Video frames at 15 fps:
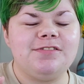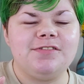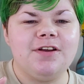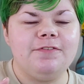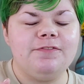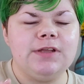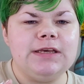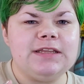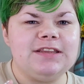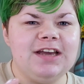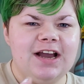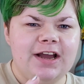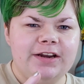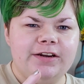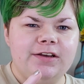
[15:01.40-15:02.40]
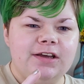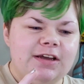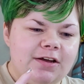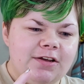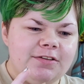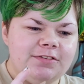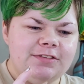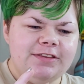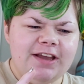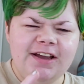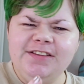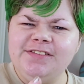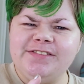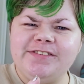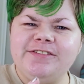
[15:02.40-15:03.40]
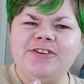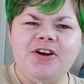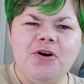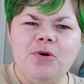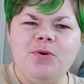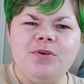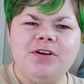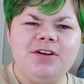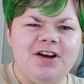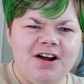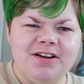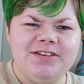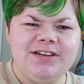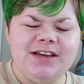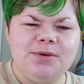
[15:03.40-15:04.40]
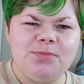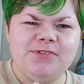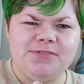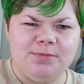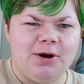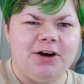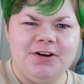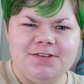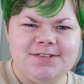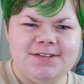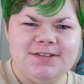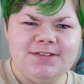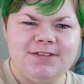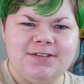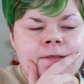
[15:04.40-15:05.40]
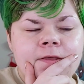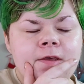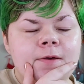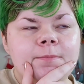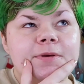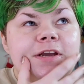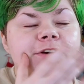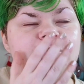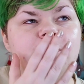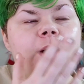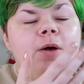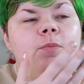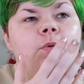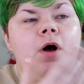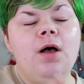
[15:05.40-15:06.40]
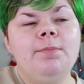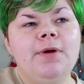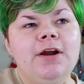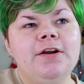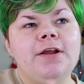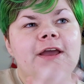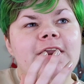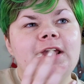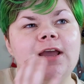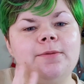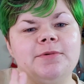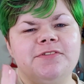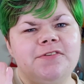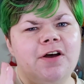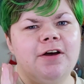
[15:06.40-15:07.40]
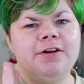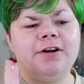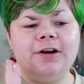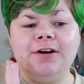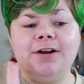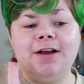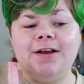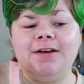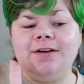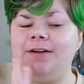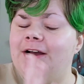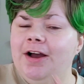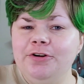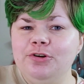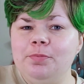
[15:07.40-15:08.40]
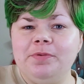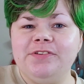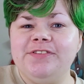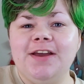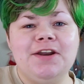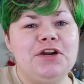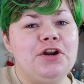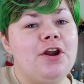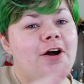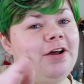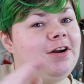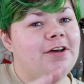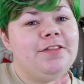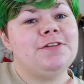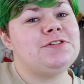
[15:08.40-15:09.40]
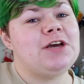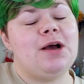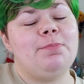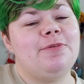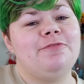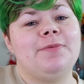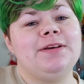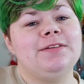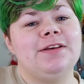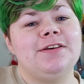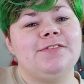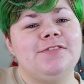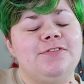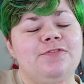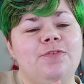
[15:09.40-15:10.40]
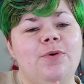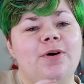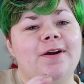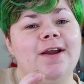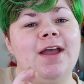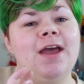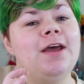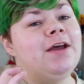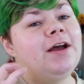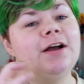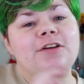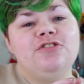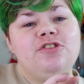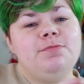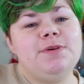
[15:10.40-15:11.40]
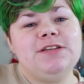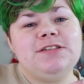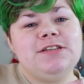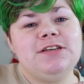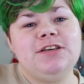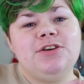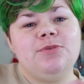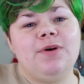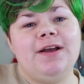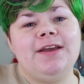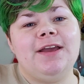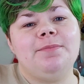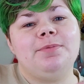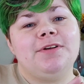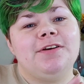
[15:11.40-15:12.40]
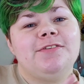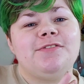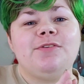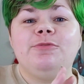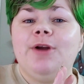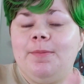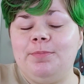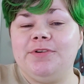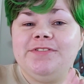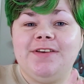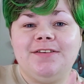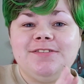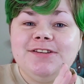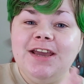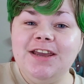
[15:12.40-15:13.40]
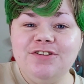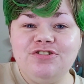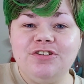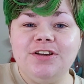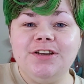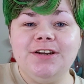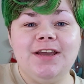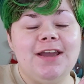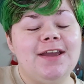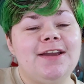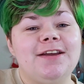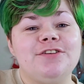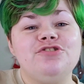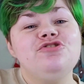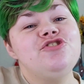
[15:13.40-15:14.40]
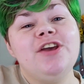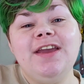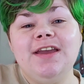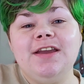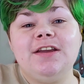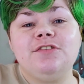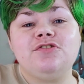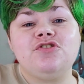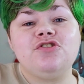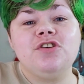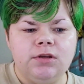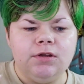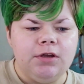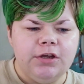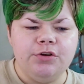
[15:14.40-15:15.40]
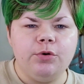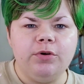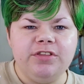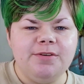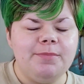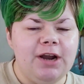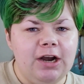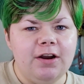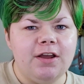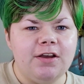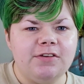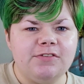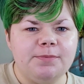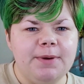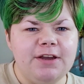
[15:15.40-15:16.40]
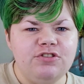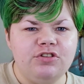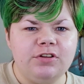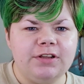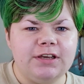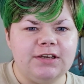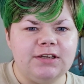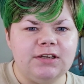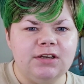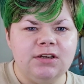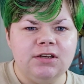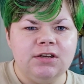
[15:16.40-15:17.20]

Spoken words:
stuff like that, that's so goddamn smart. Because while Walmart and Amazon are 100% not on the top of my list for LGBTQIA plus representation and change, in North America especially,